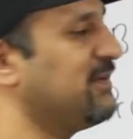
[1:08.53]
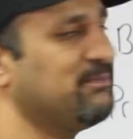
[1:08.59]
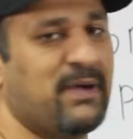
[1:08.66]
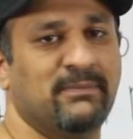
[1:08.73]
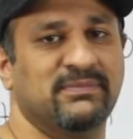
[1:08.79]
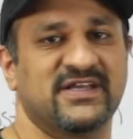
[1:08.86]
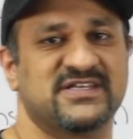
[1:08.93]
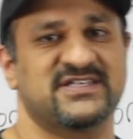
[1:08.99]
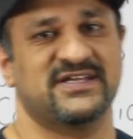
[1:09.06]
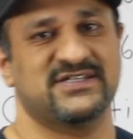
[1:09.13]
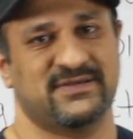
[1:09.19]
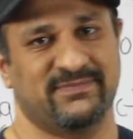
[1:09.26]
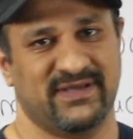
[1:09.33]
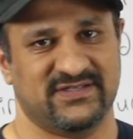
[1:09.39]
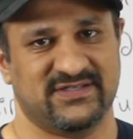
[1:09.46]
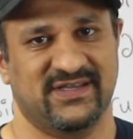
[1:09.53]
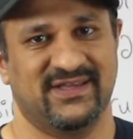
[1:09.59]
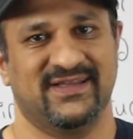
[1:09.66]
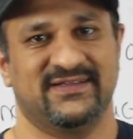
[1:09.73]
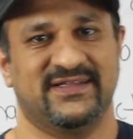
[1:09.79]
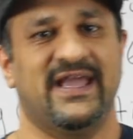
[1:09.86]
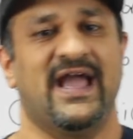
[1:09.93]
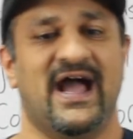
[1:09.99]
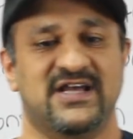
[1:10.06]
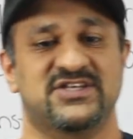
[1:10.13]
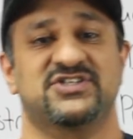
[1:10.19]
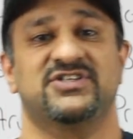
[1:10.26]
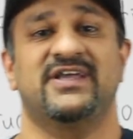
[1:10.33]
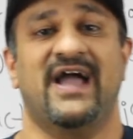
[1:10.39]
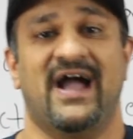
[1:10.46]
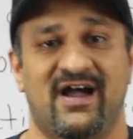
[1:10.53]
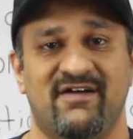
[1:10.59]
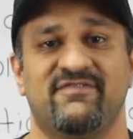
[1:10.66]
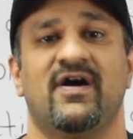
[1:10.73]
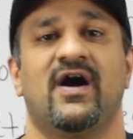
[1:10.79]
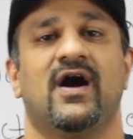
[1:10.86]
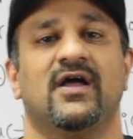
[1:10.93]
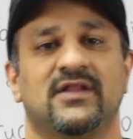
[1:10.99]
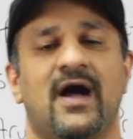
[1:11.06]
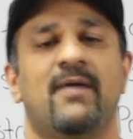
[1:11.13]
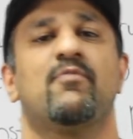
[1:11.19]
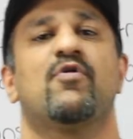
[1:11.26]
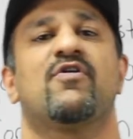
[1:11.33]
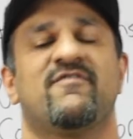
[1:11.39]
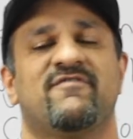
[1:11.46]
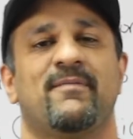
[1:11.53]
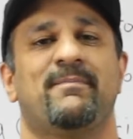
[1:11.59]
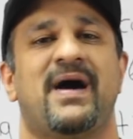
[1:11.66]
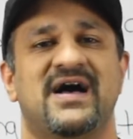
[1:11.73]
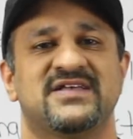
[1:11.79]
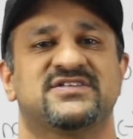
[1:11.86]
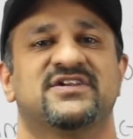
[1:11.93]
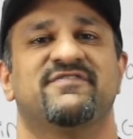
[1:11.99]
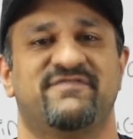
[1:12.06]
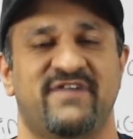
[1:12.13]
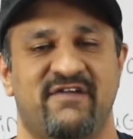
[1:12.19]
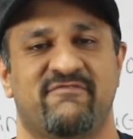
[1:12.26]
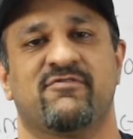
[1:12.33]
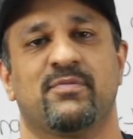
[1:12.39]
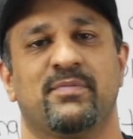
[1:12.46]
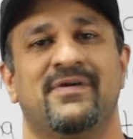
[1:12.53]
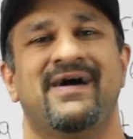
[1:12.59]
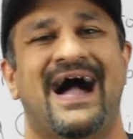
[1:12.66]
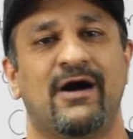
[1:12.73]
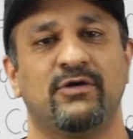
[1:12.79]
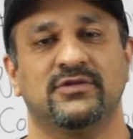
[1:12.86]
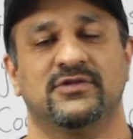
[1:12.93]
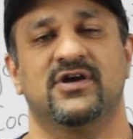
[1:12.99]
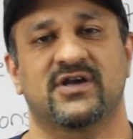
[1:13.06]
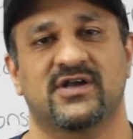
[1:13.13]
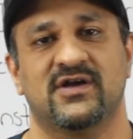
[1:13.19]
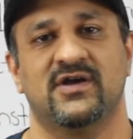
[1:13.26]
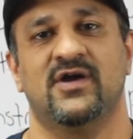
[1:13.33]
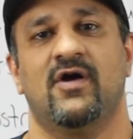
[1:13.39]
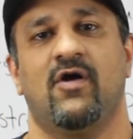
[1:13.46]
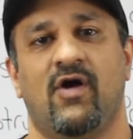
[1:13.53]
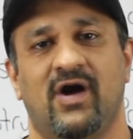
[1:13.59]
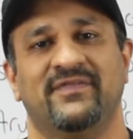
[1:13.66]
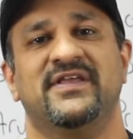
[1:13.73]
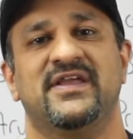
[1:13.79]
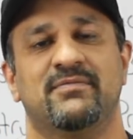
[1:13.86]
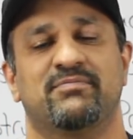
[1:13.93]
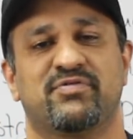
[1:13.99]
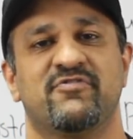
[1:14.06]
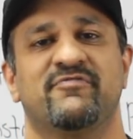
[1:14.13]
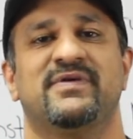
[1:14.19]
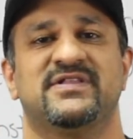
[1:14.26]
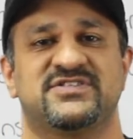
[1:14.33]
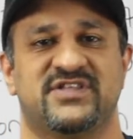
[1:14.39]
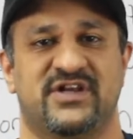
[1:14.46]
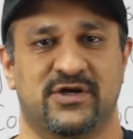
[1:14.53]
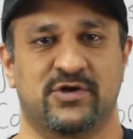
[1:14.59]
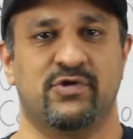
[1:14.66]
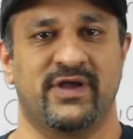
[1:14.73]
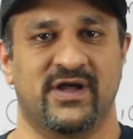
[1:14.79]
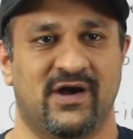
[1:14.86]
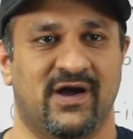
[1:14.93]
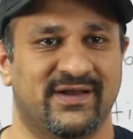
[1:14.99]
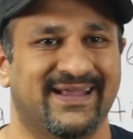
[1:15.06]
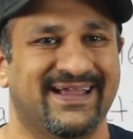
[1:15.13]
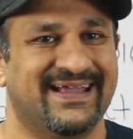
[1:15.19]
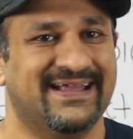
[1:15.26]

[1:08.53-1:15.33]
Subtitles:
in public sentiment. They actually have a lot more of a positive, favorable outlook on the improvements that are going on.